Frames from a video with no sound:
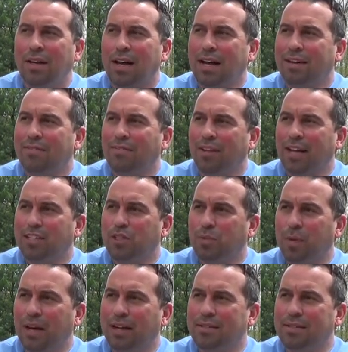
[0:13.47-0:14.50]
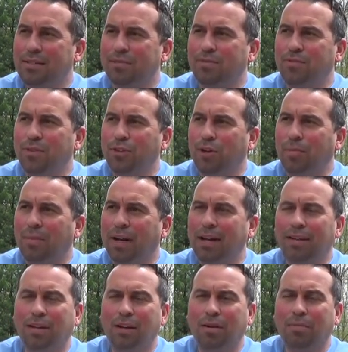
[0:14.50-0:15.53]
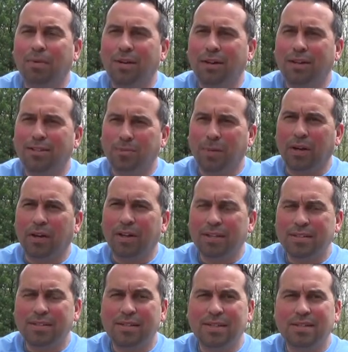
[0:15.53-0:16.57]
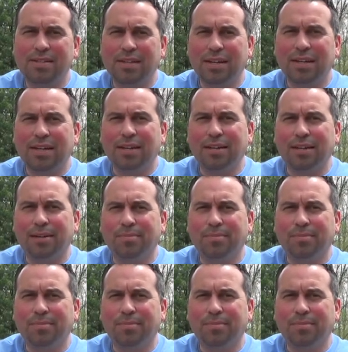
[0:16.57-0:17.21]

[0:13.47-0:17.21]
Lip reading: I had flashbacks of, you know, my club experiences and,